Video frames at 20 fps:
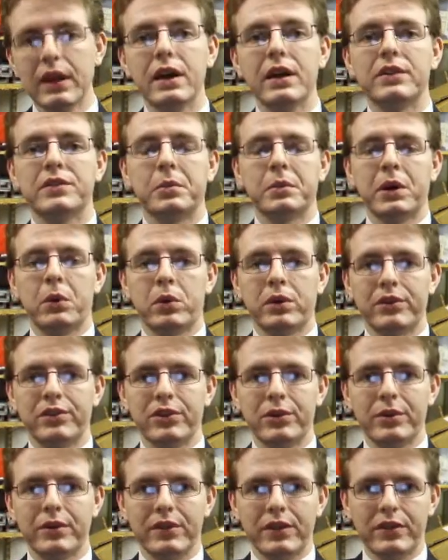Something I want to
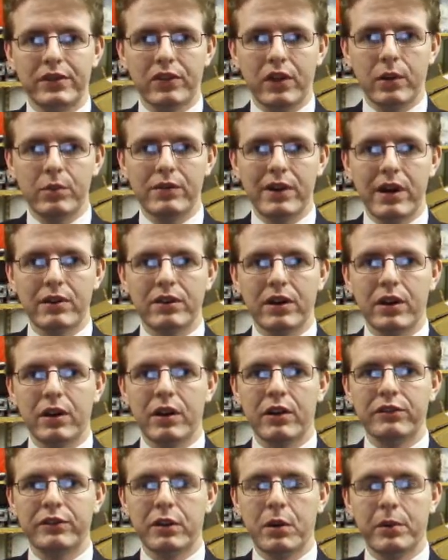do in this time around,
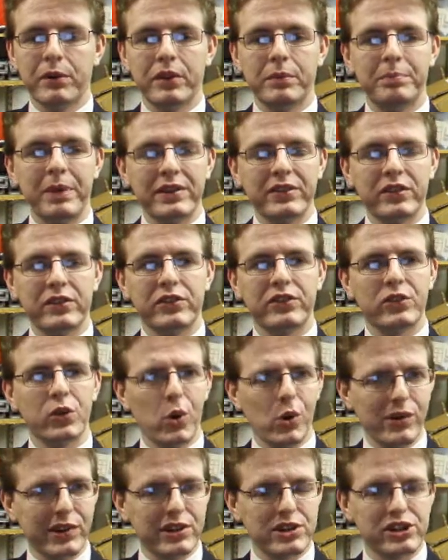I've come up with a better
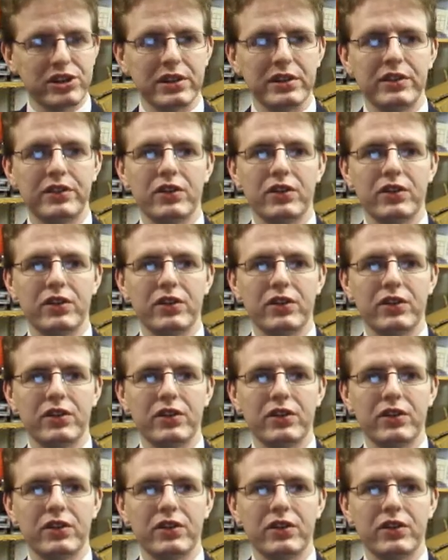scoring sheet,